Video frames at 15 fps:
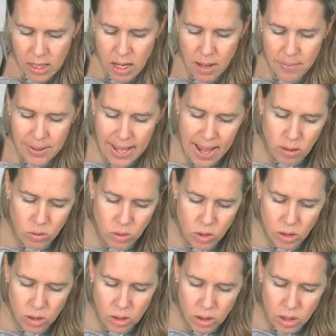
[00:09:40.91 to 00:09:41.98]
coming out
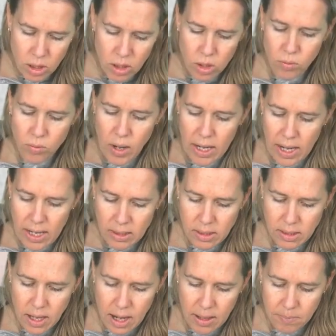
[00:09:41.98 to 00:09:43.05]
the right hand
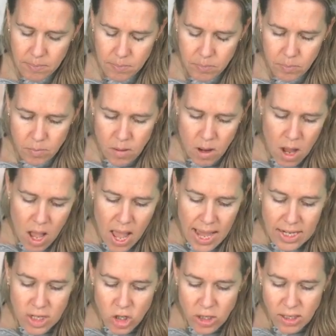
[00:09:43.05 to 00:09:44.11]
side.
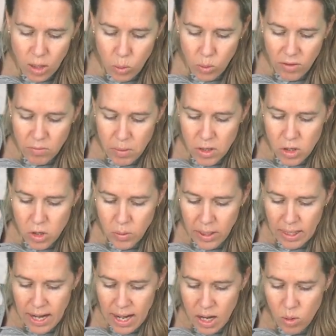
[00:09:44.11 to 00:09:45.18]
And just like we've been doing
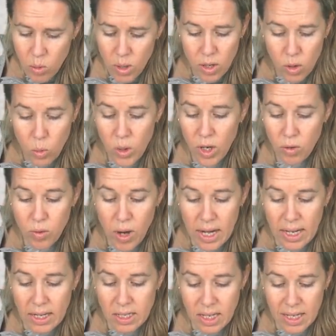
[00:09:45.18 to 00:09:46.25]
now, we are
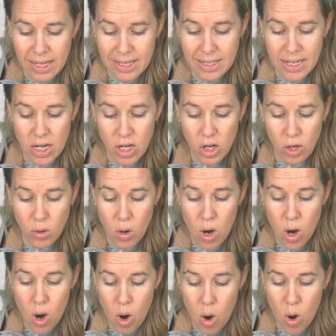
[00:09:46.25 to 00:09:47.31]
ready to continue
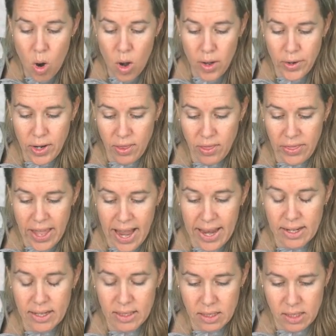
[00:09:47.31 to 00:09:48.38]
on that
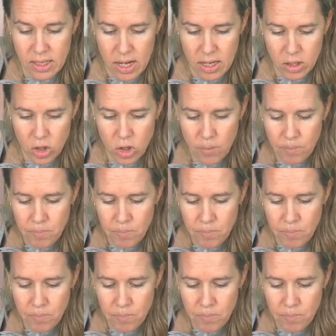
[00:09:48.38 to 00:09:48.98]
stitch.